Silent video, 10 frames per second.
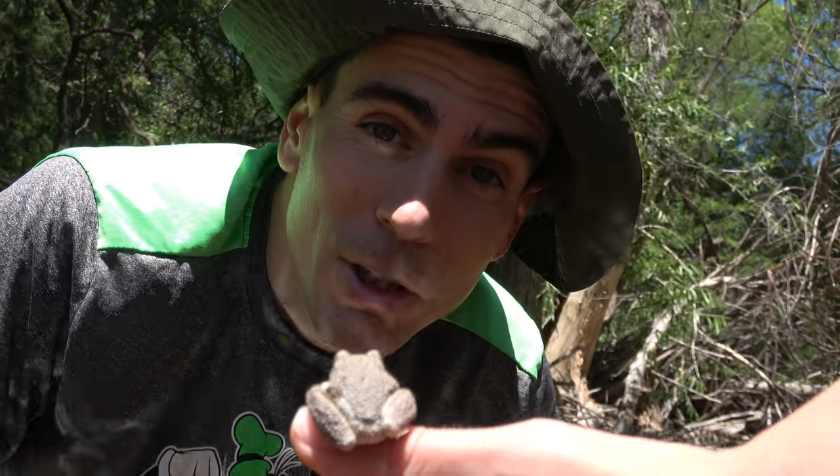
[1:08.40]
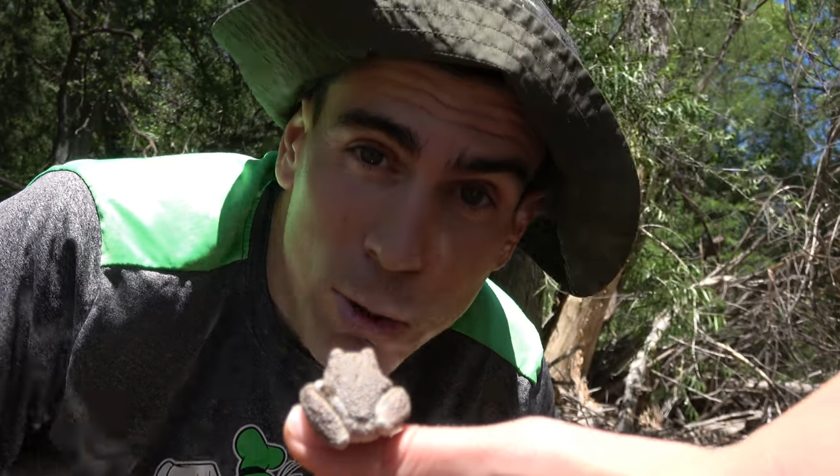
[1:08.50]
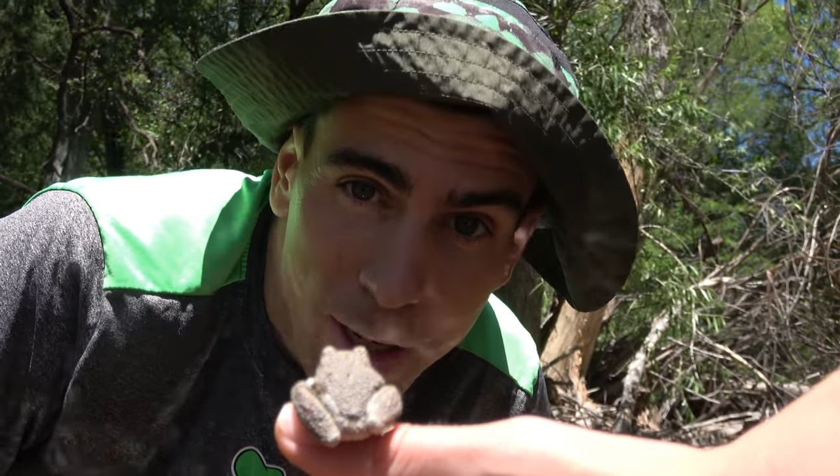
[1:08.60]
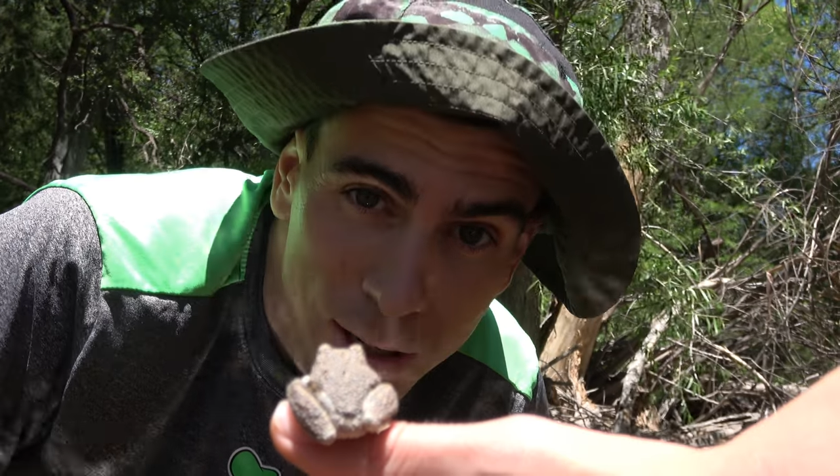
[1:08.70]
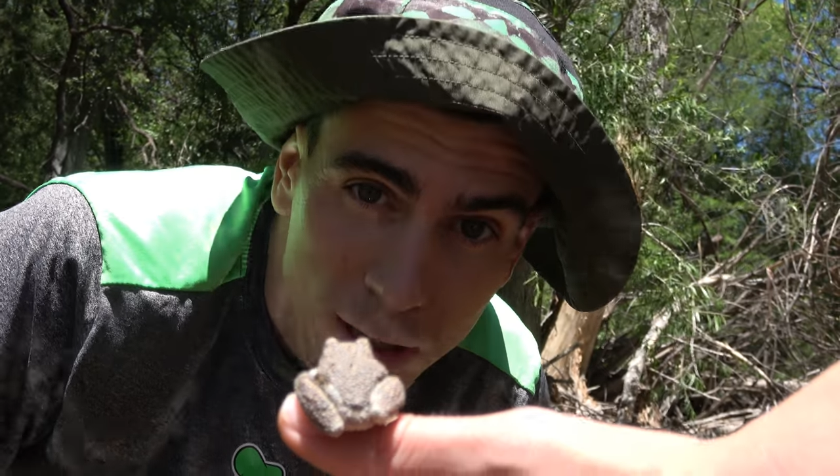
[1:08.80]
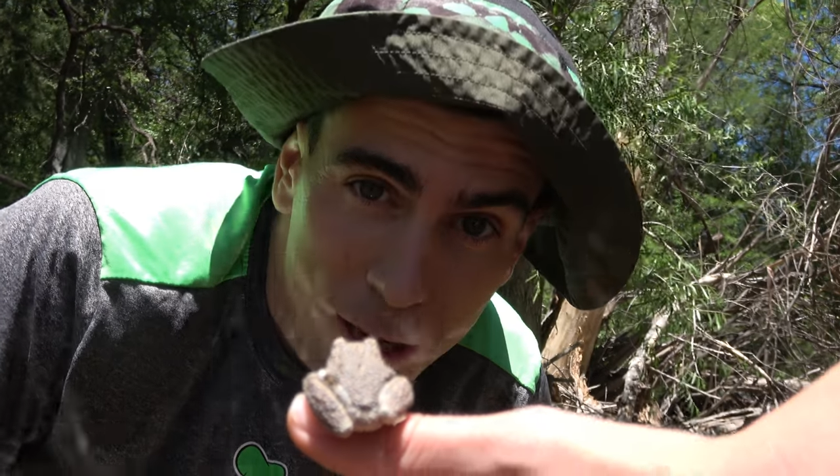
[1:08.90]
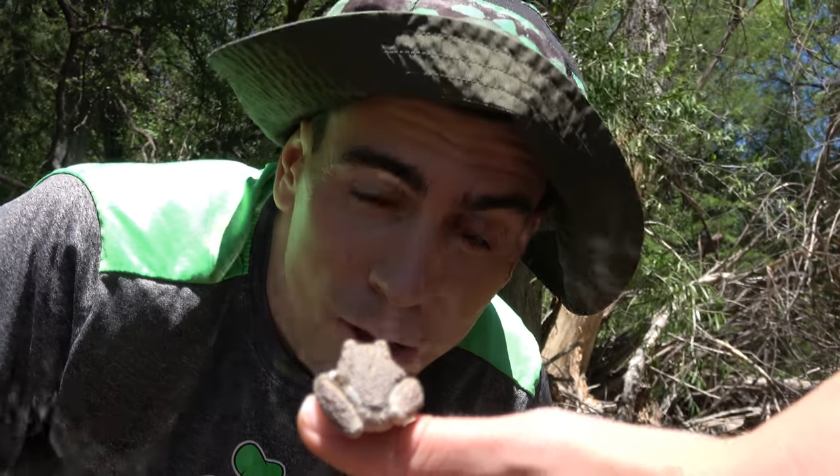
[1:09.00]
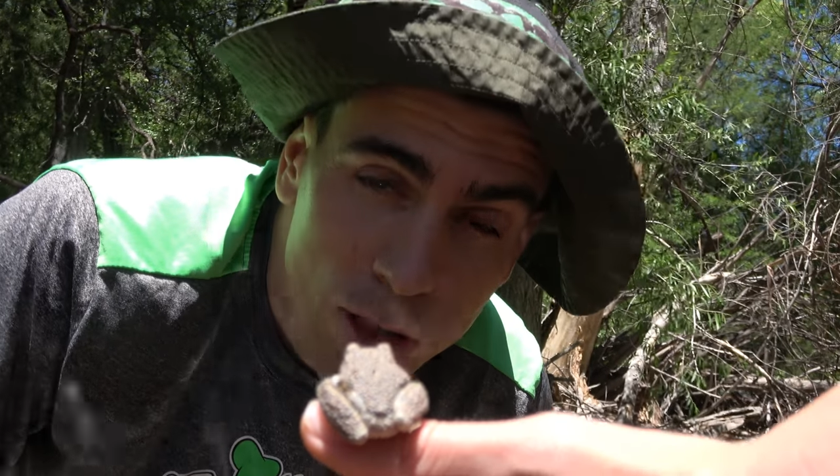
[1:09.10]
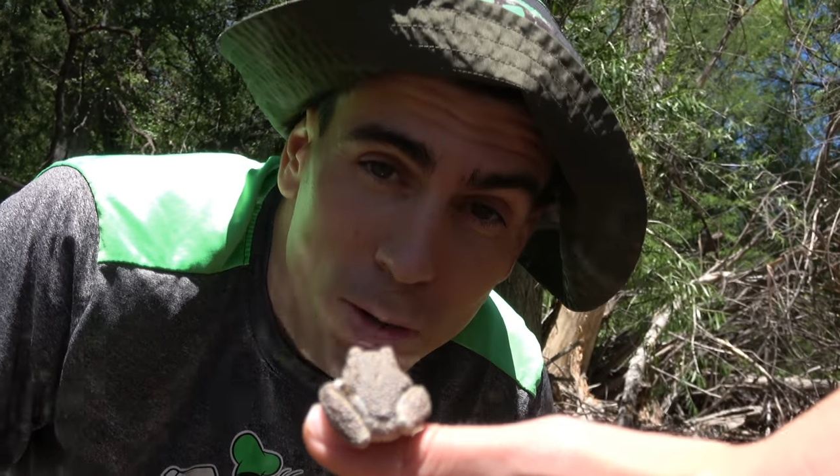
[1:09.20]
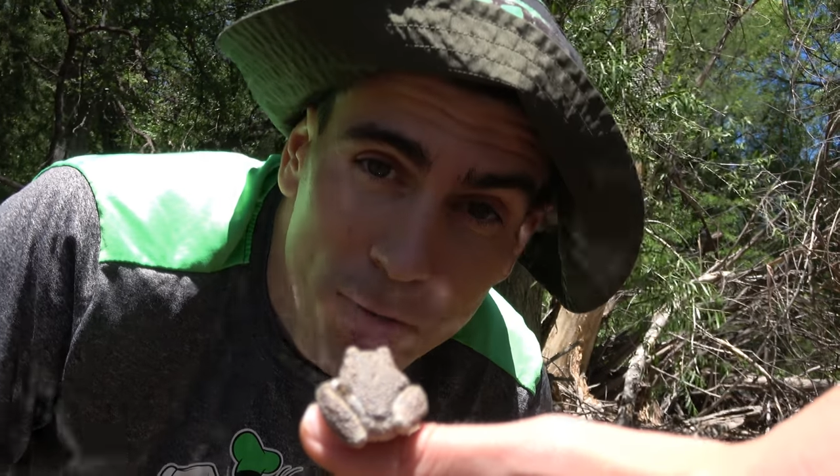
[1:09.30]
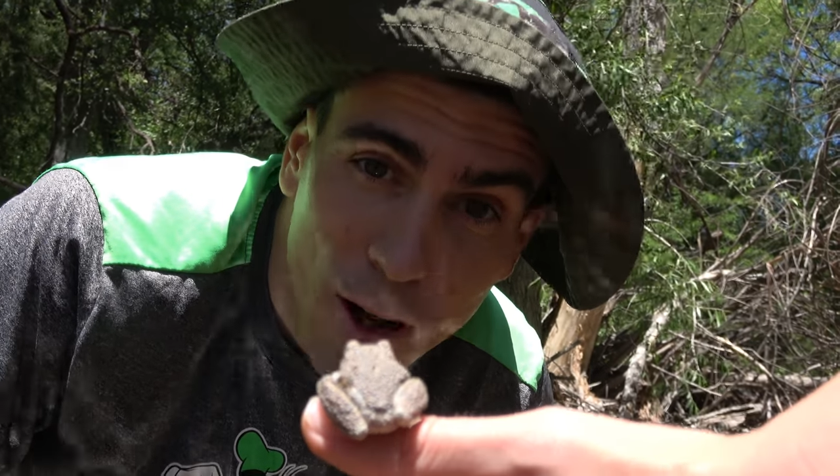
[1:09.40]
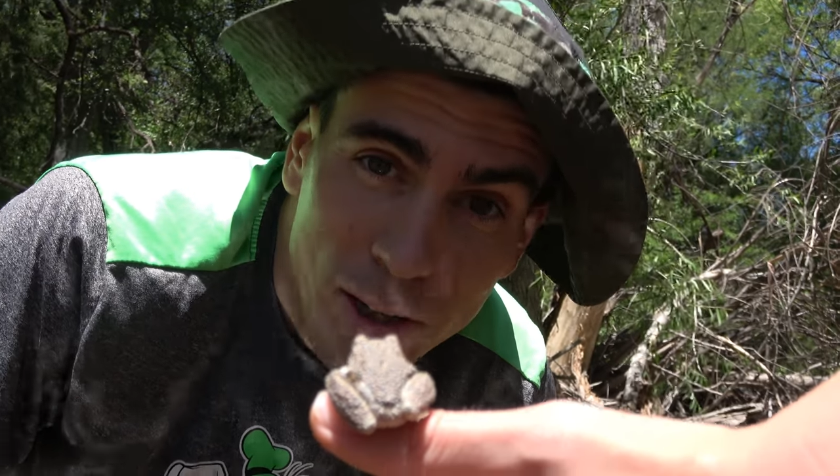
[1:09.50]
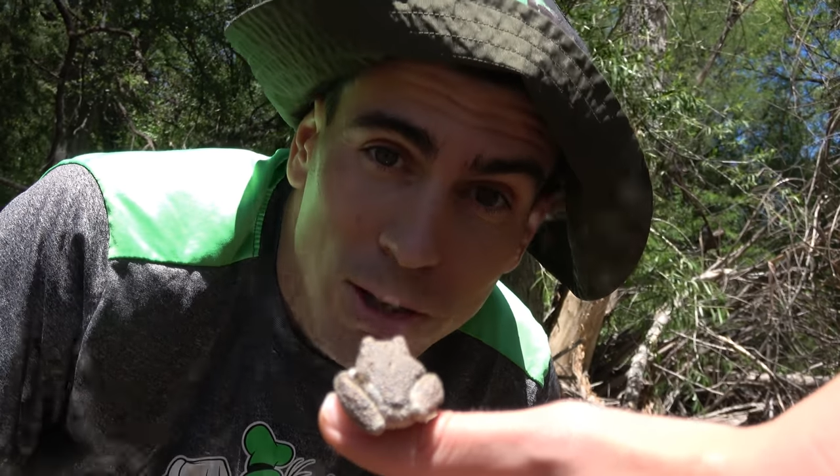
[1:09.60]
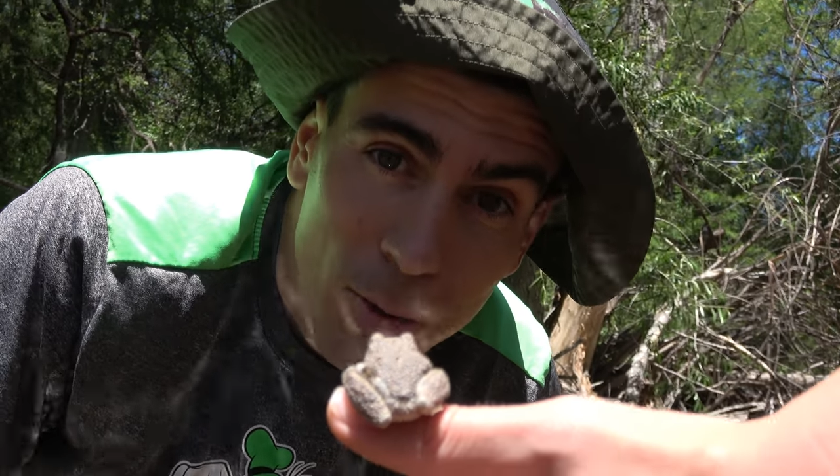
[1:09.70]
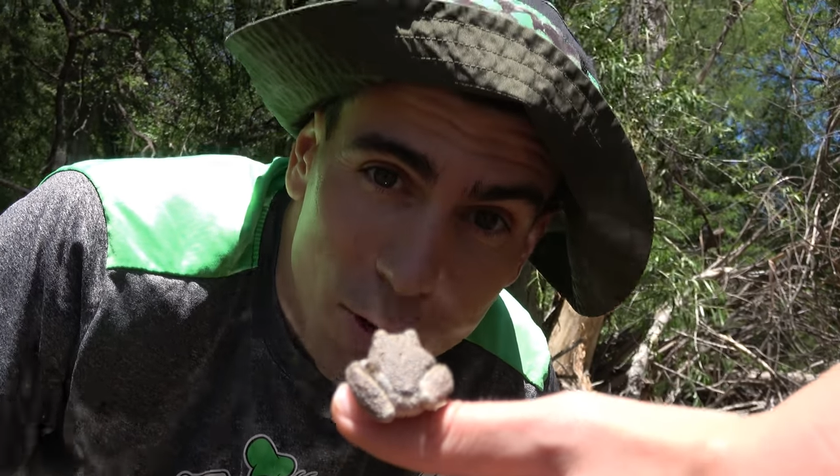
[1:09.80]
in a tree, and only tree
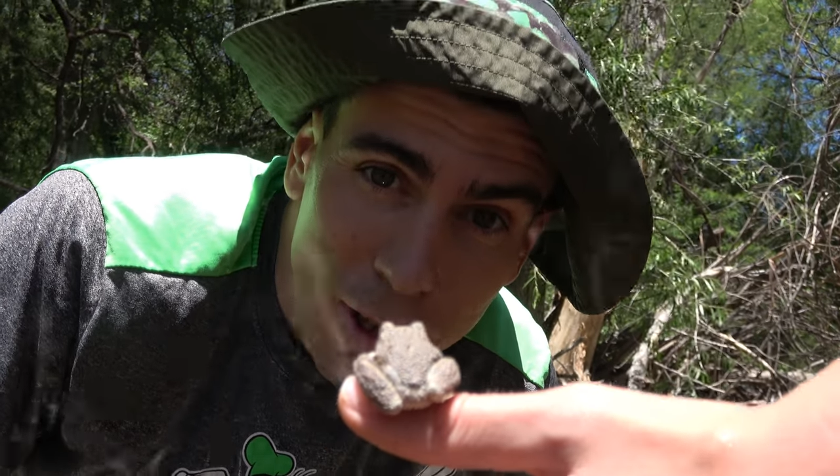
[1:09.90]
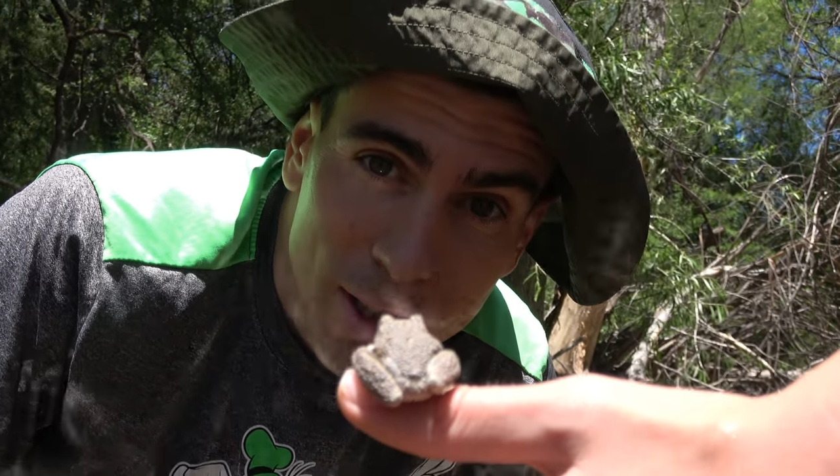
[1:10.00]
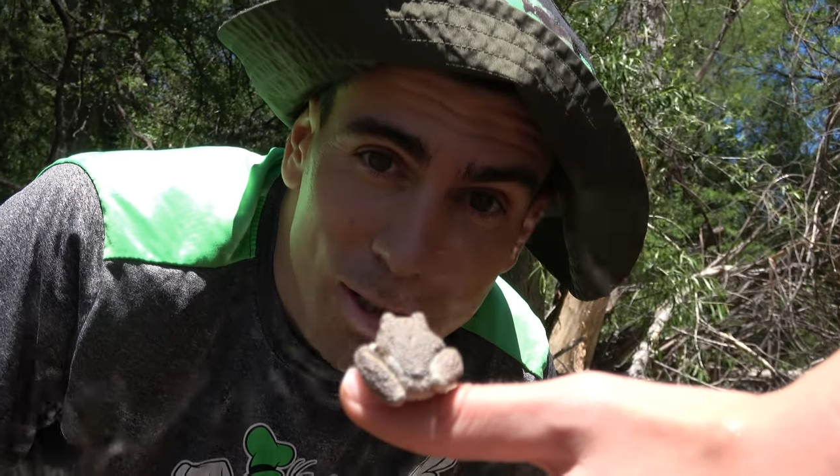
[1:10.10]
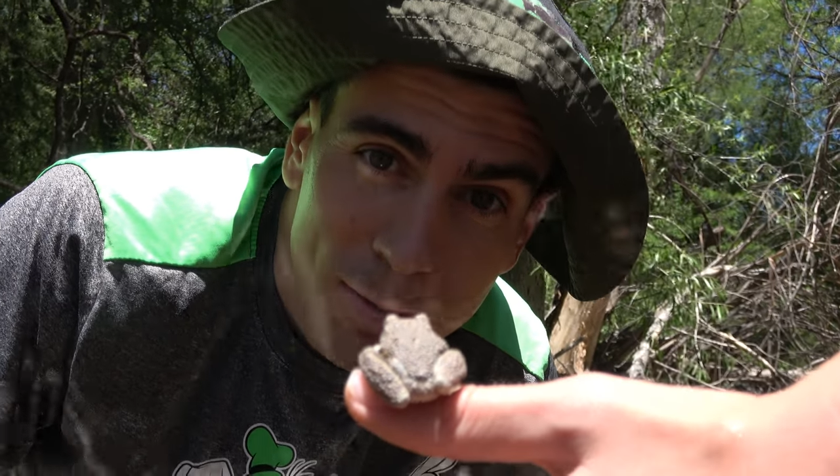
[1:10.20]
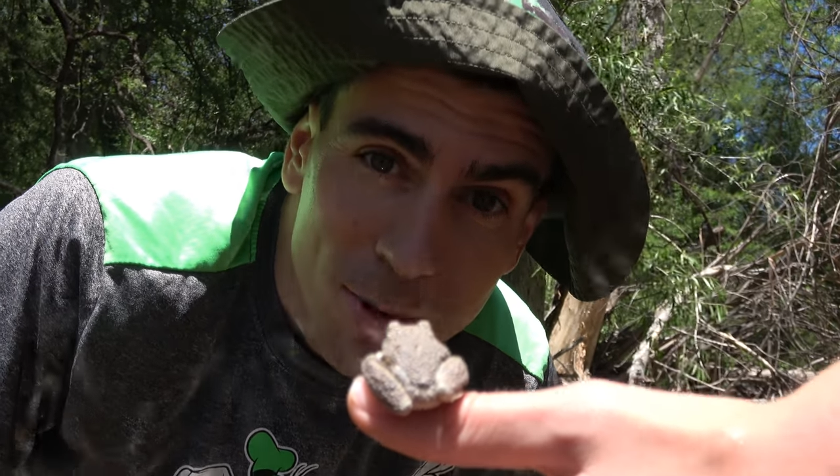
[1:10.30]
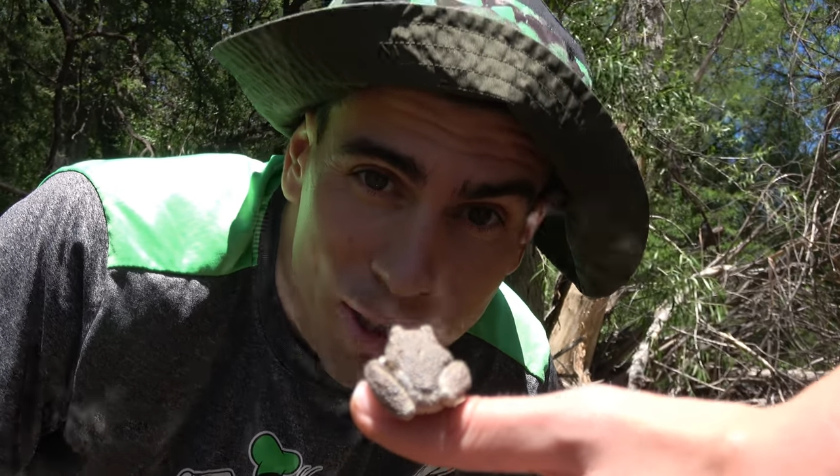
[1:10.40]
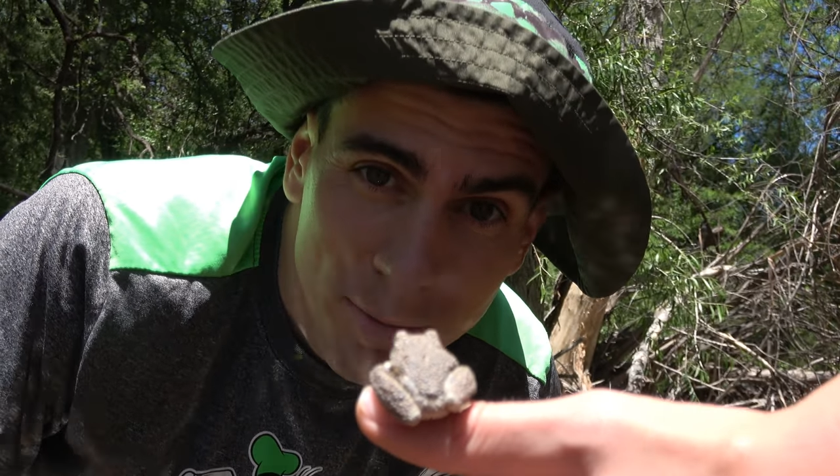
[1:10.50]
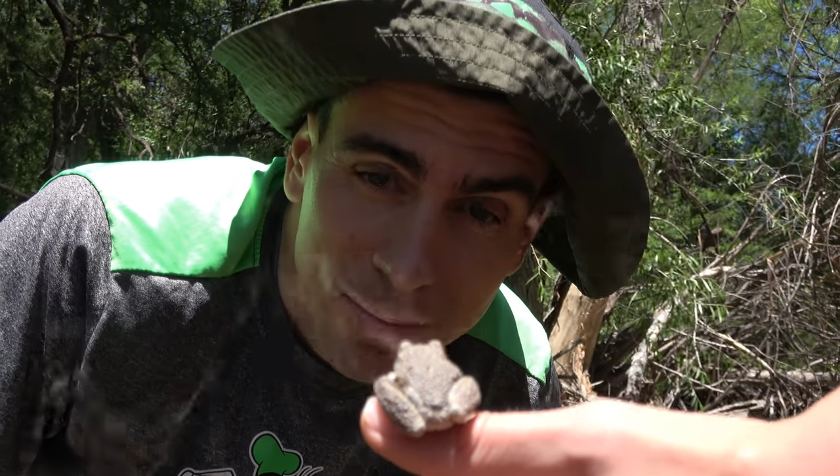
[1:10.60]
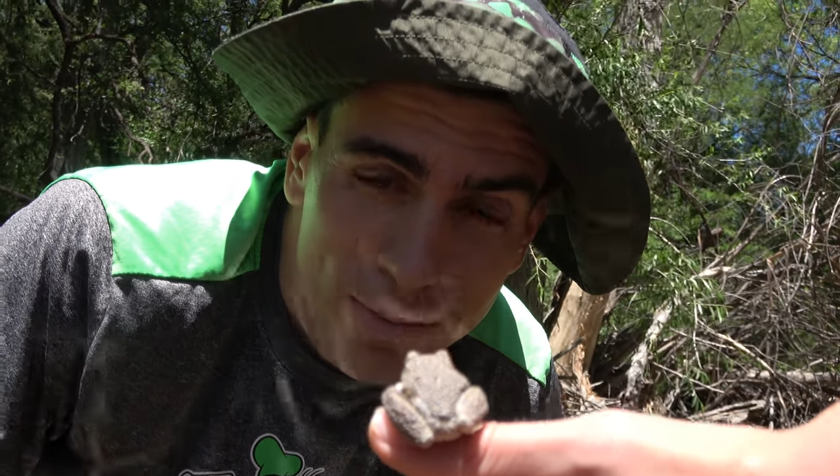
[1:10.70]
frogs go in trees, see?